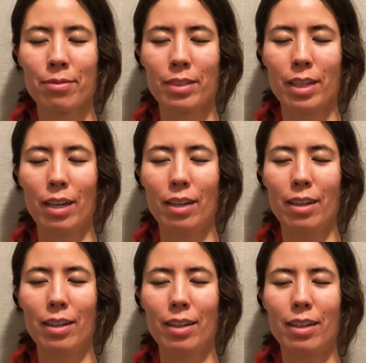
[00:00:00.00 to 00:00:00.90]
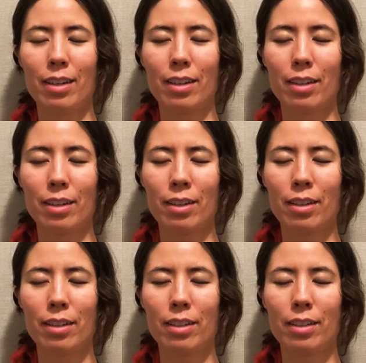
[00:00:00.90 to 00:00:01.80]
Yeah,
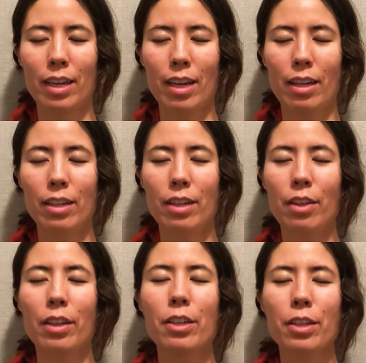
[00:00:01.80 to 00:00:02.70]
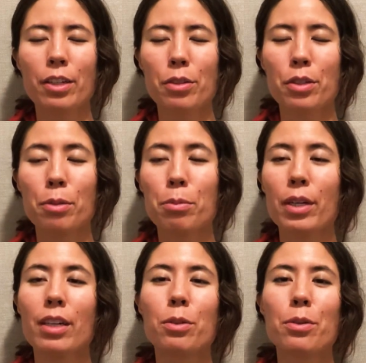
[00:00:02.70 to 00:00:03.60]
and another thing you can do is you can bring
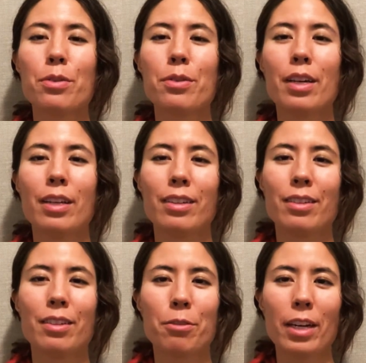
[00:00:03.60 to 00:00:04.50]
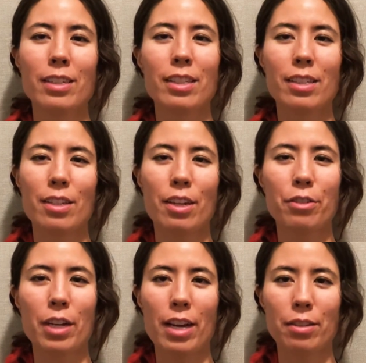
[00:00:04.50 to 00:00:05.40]
in a golden sun right into the center of your
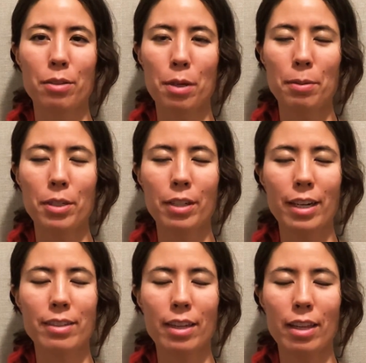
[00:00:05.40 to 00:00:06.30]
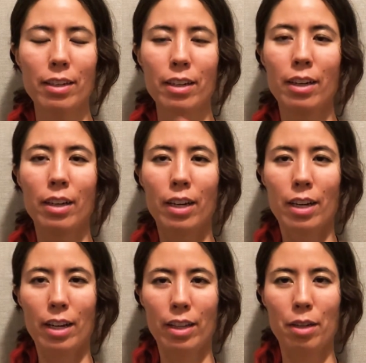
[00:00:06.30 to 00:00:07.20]
head. So rubbing your hands together,
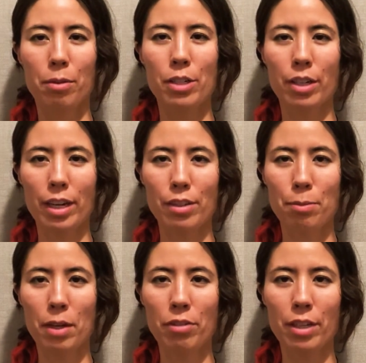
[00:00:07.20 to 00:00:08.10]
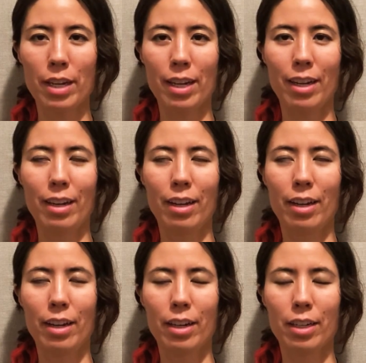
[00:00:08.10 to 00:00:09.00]
then reaching your hands above your head,
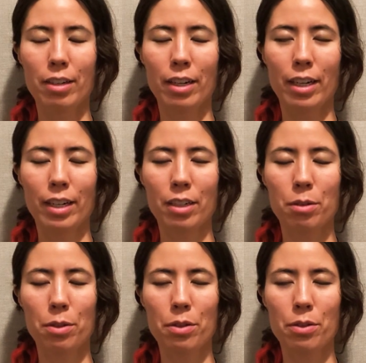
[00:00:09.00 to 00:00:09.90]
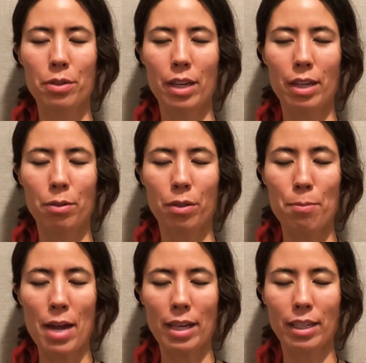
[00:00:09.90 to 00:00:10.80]
creating a golden sun with a
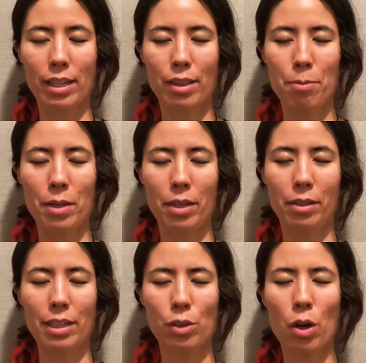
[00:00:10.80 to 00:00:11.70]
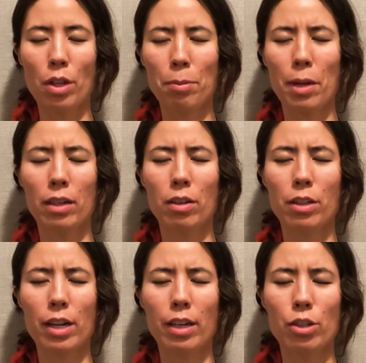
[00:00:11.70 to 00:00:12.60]
magnet in the middle, and it's calling back all
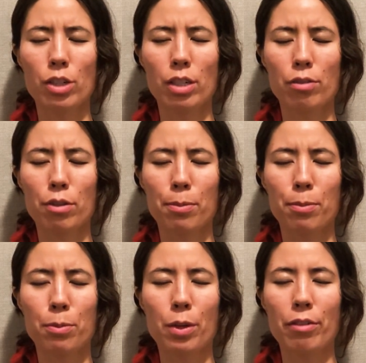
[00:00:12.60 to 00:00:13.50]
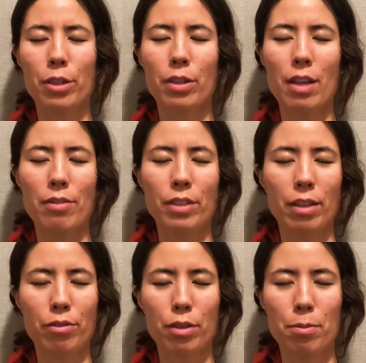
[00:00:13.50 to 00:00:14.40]
your energy from wherever you left it,
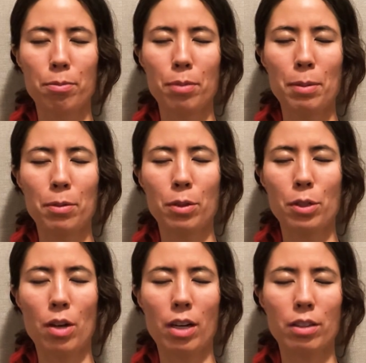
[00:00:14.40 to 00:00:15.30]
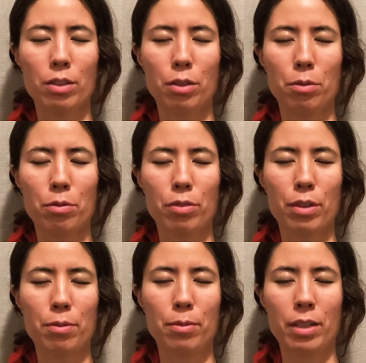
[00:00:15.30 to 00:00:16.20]
from people you talked to,
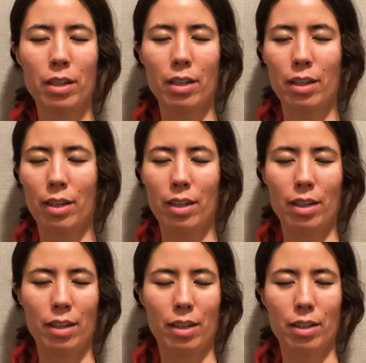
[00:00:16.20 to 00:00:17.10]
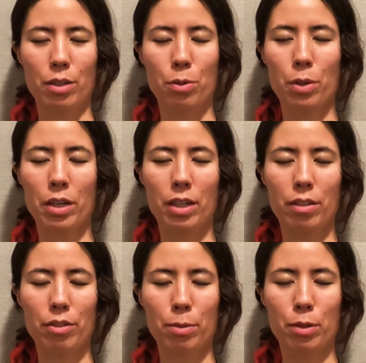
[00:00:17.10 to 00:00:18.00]
from your work,
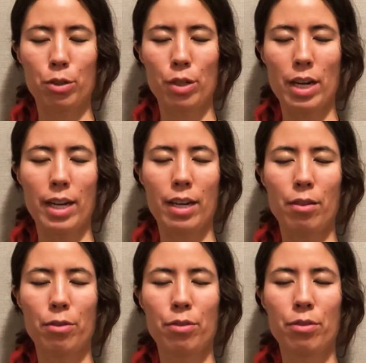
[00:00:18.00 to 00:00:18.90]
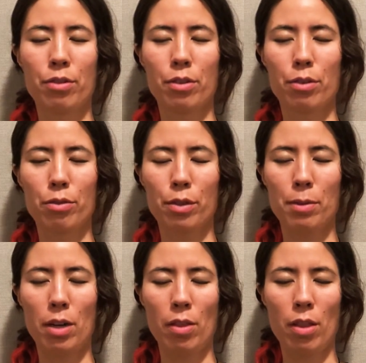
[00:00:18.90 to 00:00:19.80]
from your drive, from
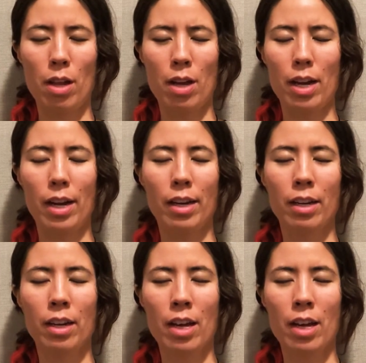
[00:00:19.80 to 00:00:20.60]
online.